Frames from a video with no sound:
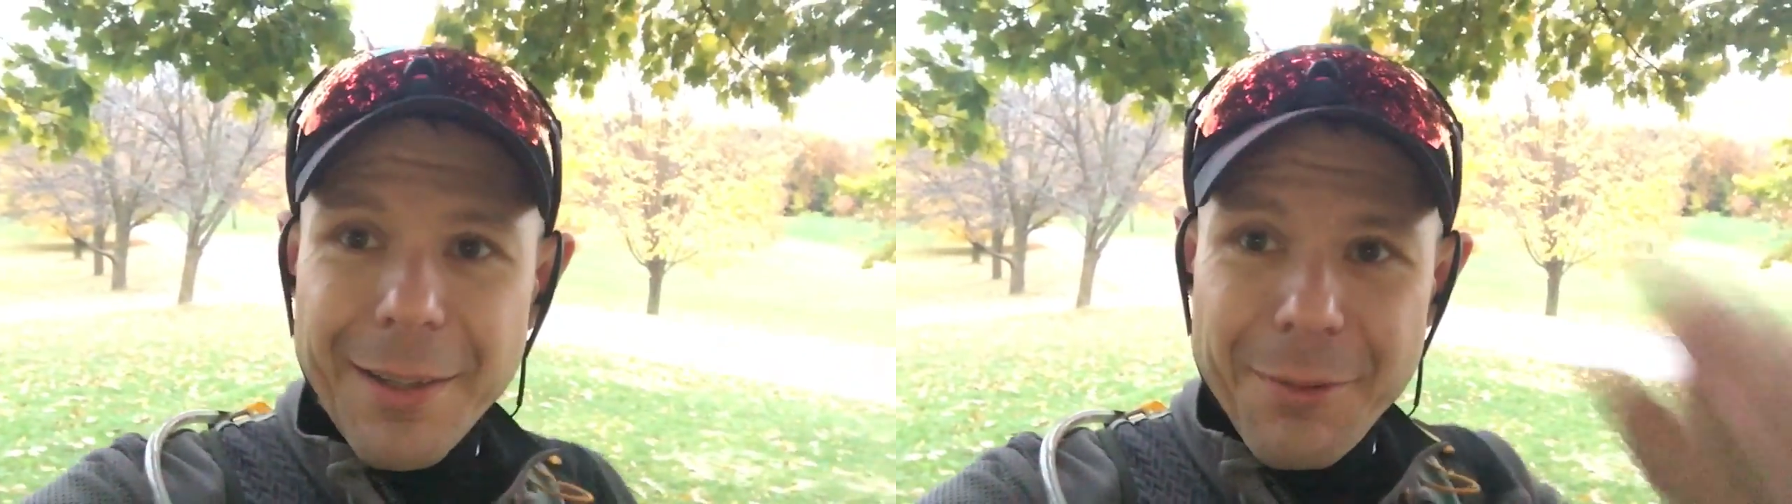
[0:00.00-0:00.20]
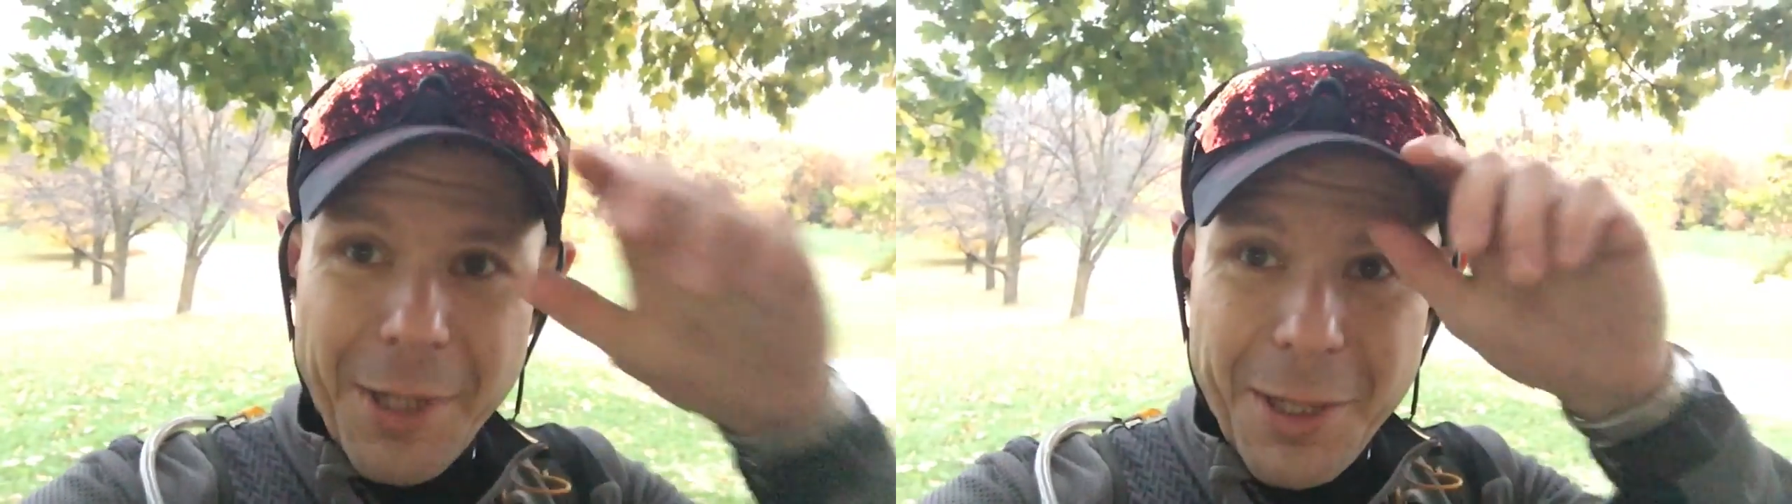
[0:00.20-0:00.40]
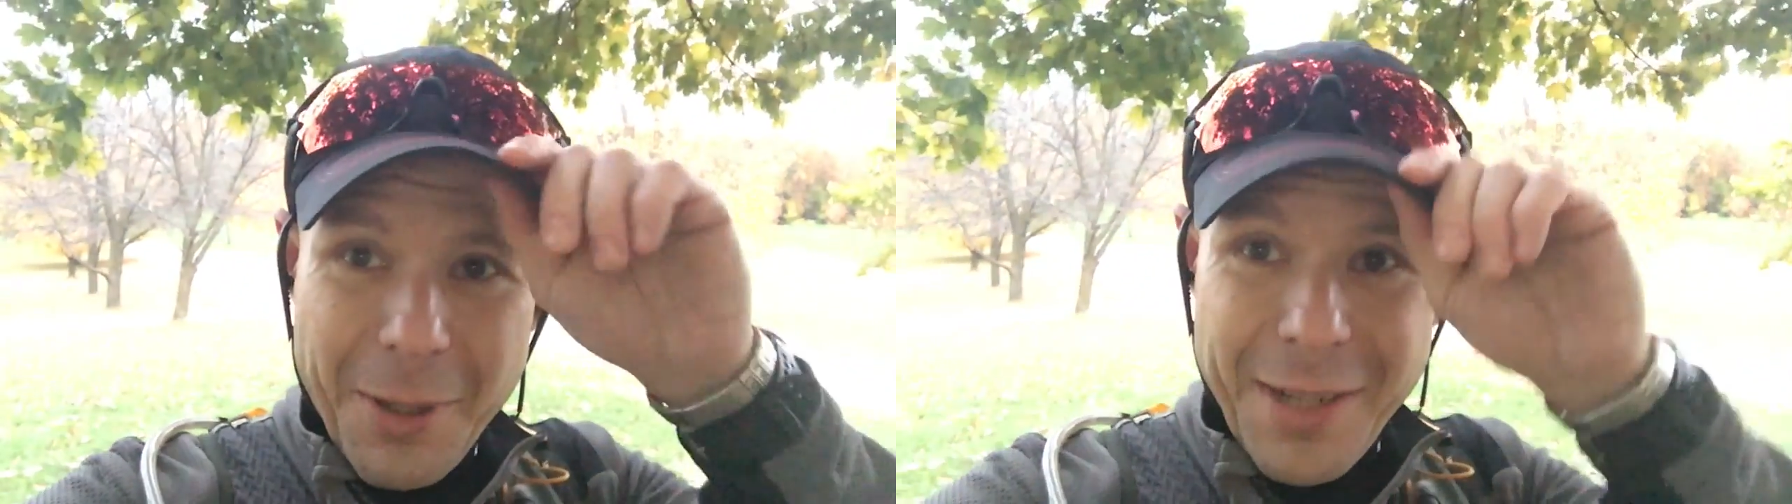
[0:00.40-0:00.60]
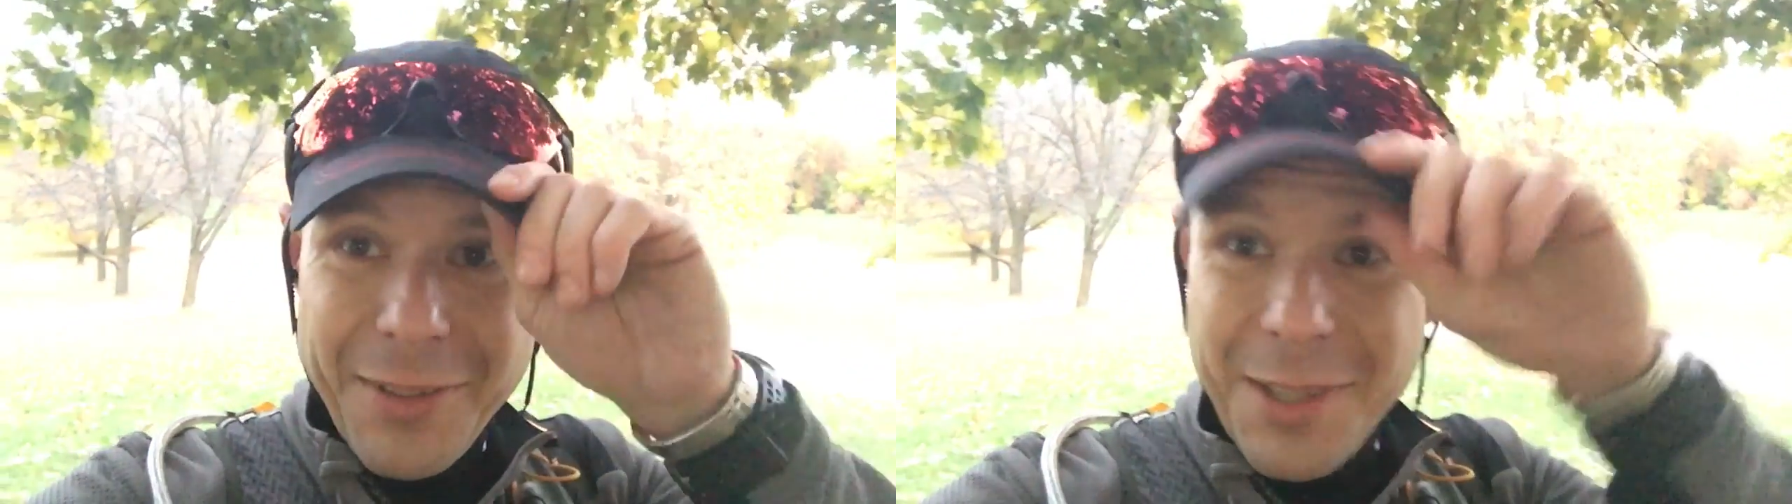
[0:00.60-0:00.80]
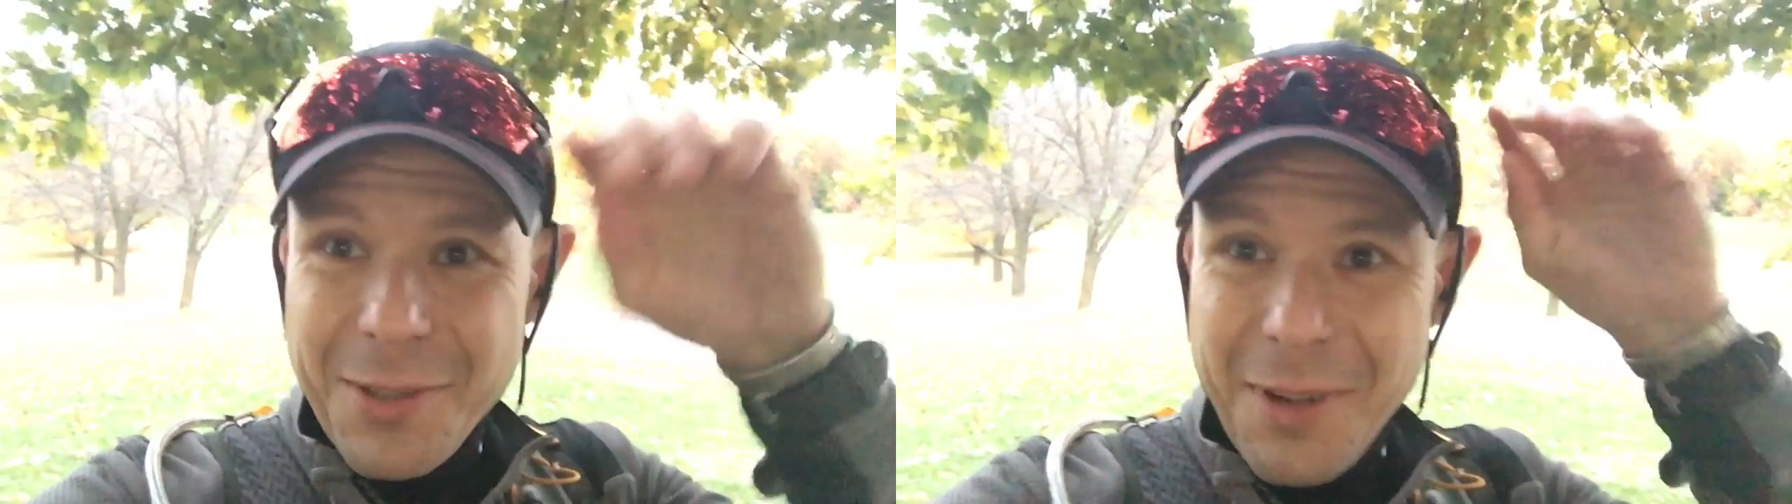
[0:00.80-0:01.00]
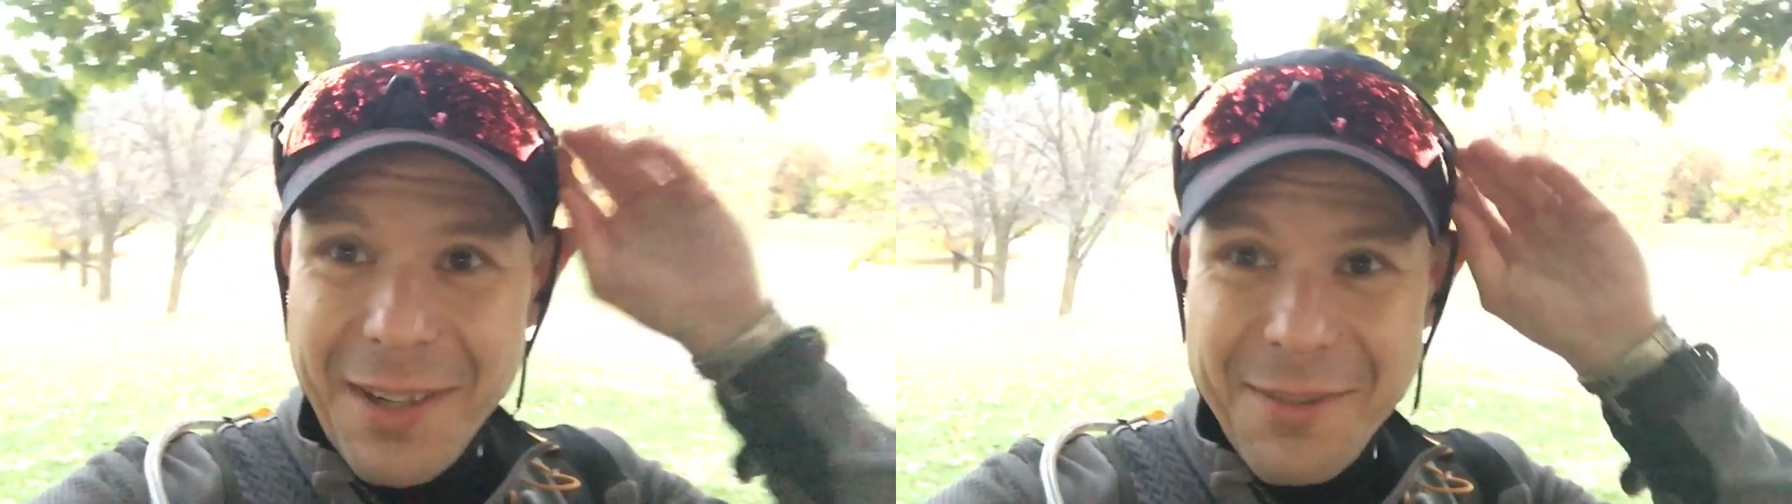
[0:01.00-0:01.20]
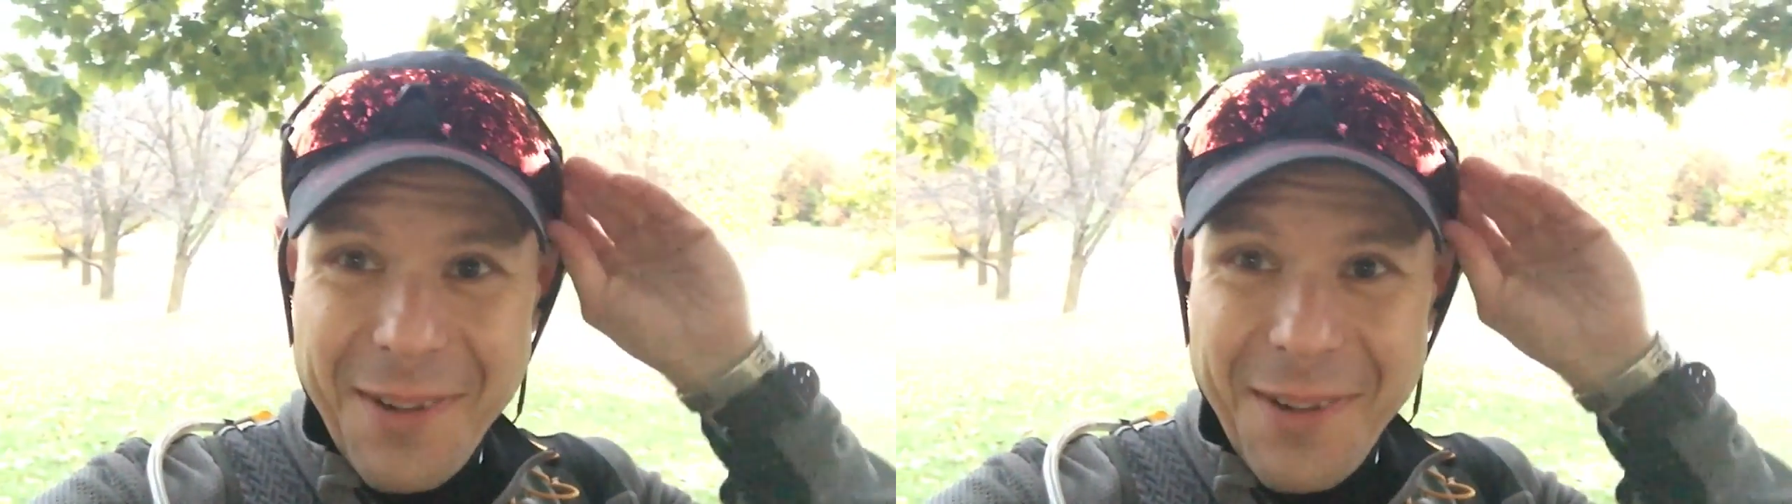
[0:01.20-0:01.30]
Very crazy trying to